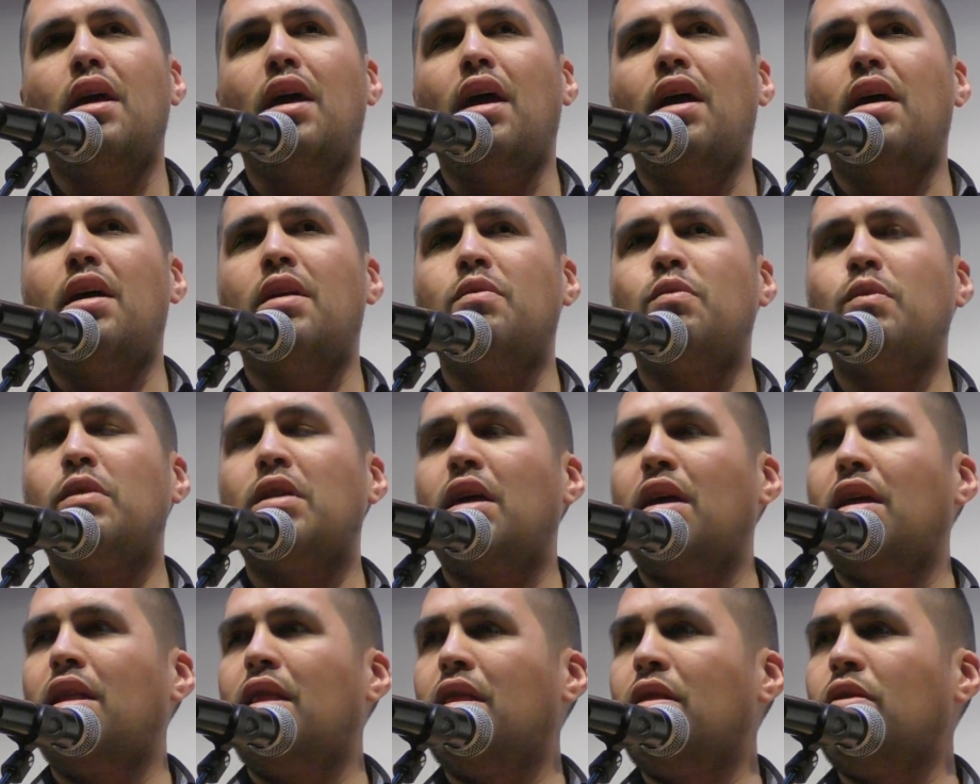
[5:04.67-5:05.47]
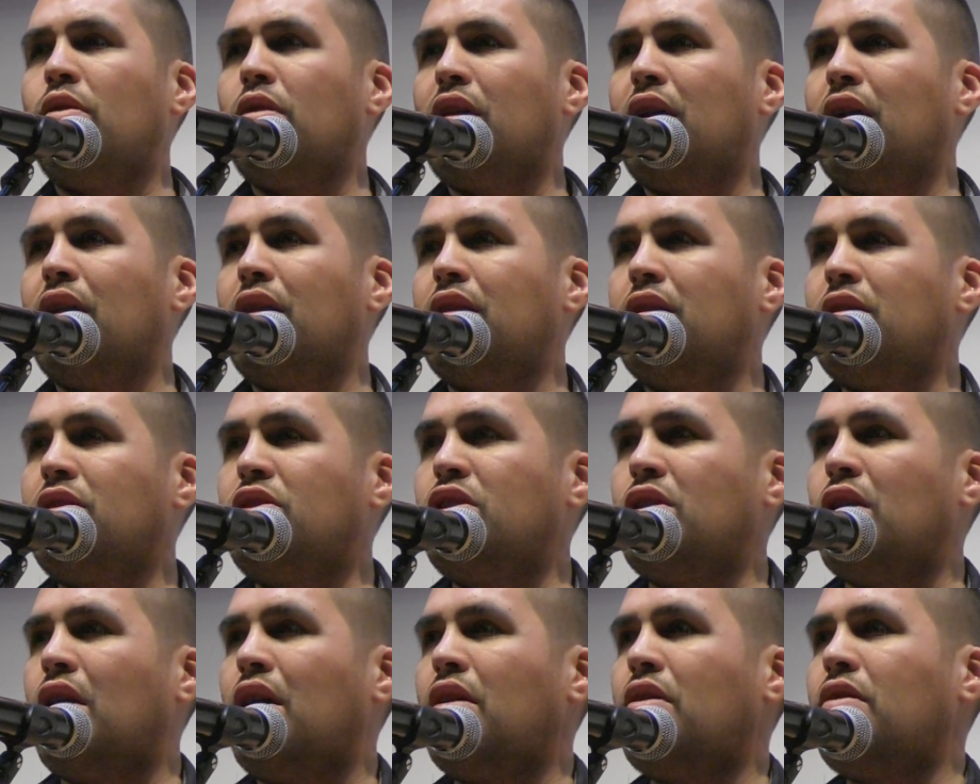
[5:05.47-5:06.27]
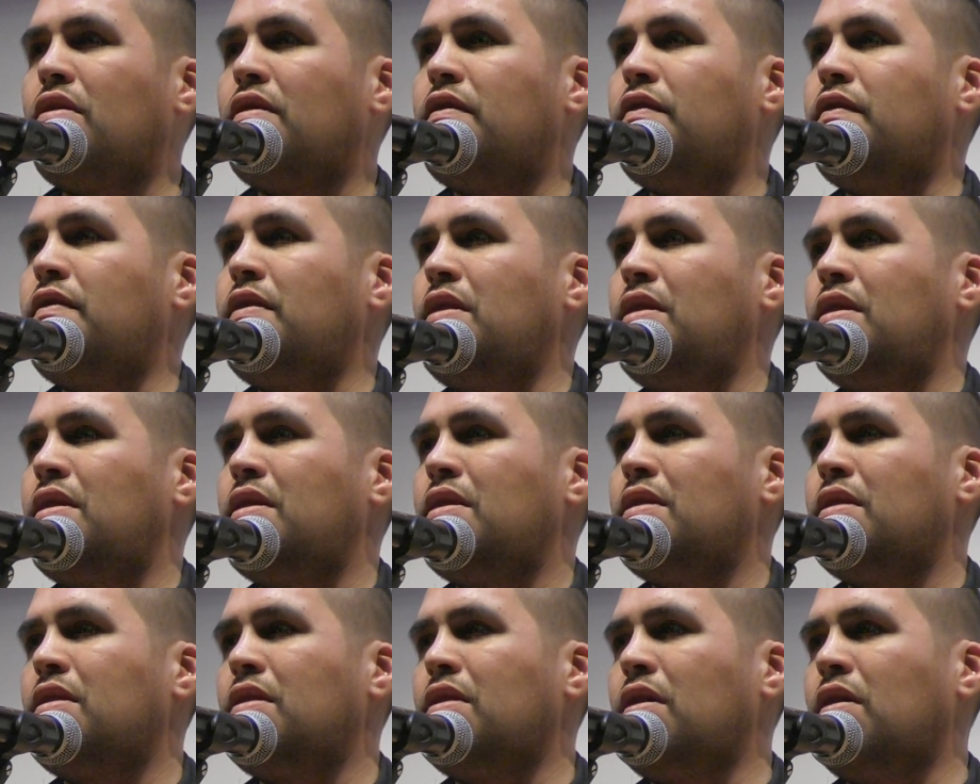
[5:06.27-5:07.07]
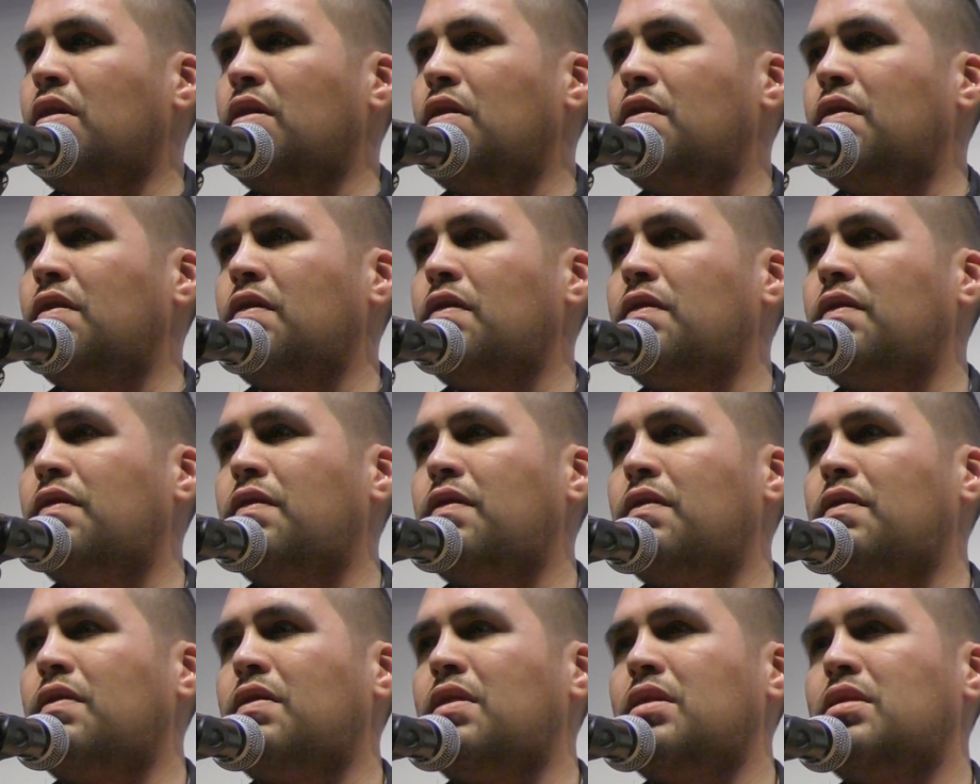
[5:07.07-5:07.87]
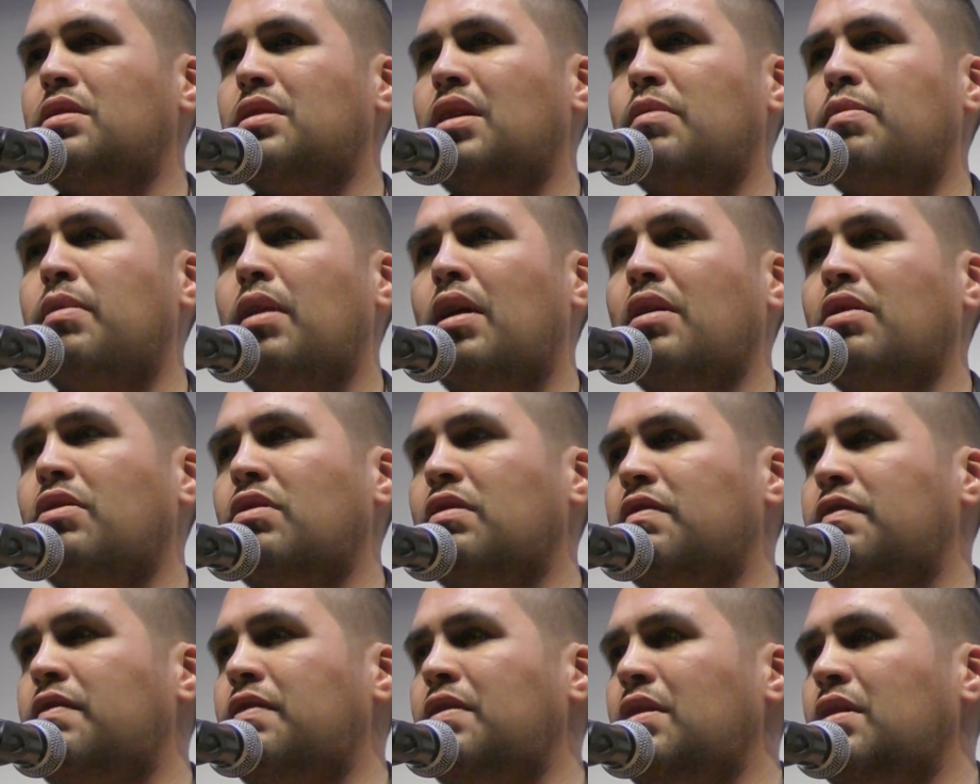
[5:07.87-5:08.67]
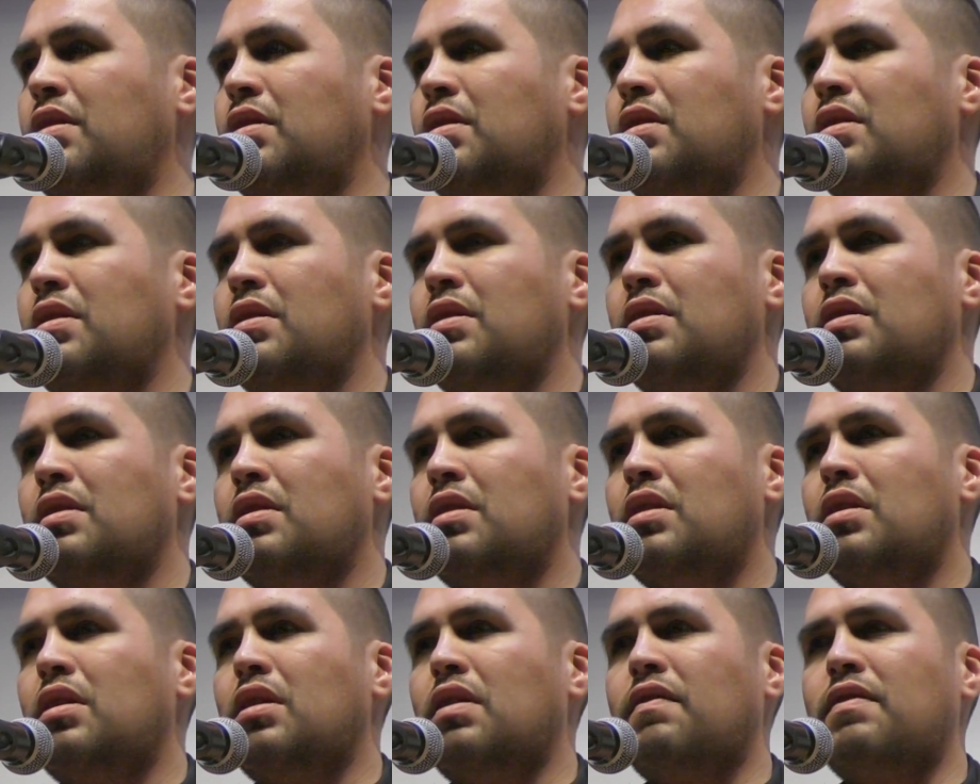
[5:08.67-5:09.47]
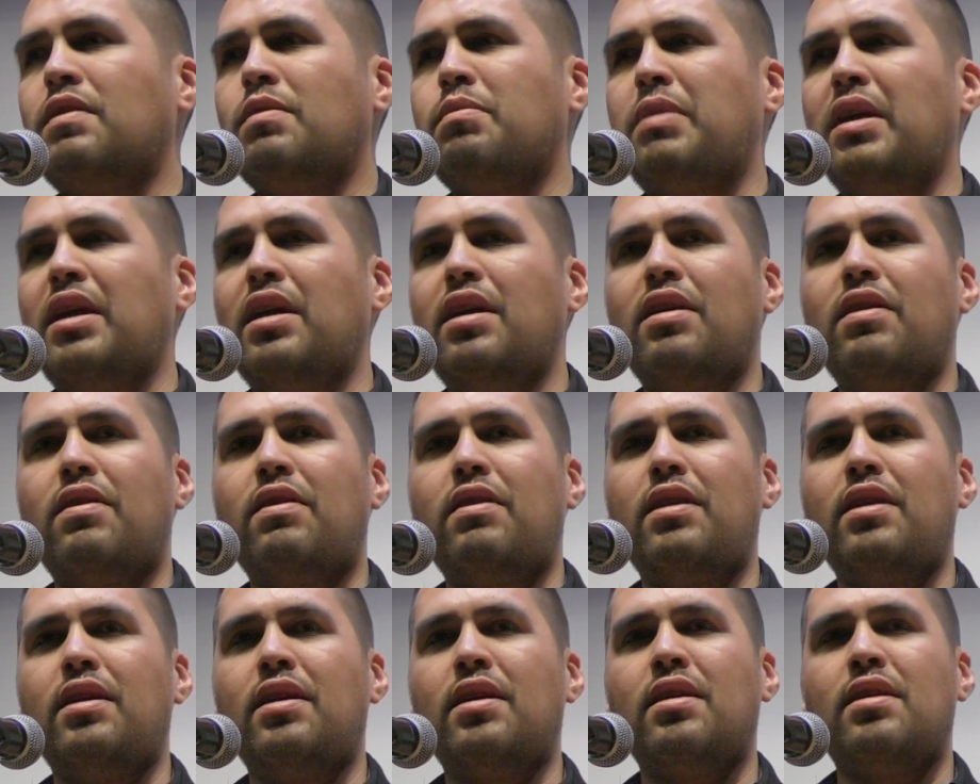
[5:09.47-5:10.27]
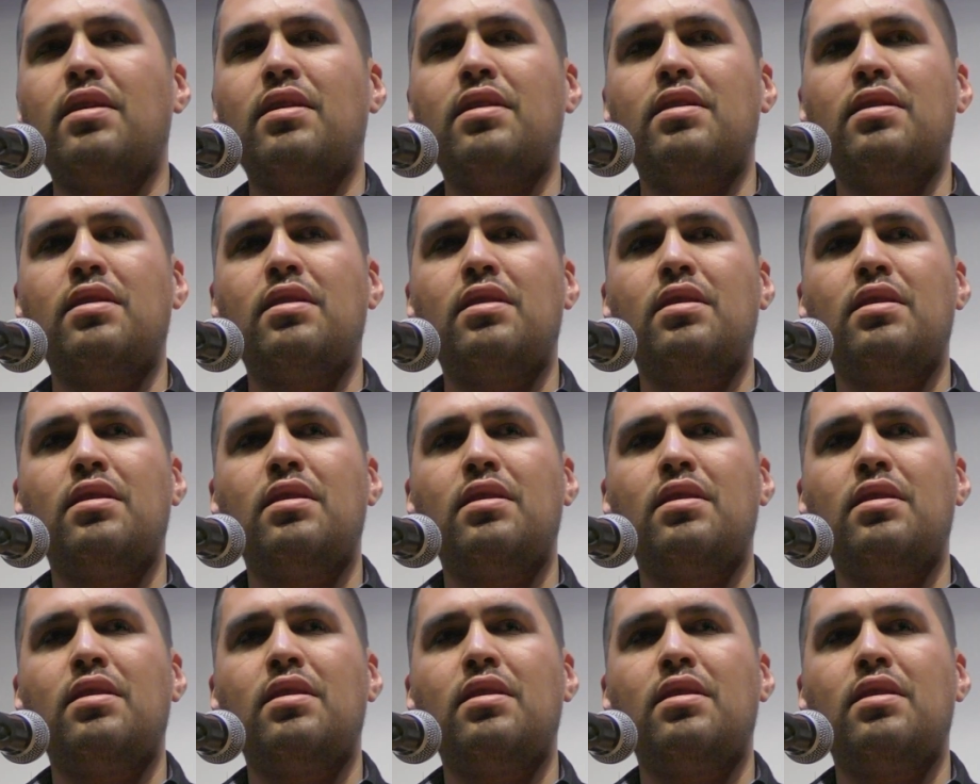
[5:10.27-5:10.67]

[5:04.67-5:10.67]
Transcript: And when I look at the geography of the topography of the Bay Area,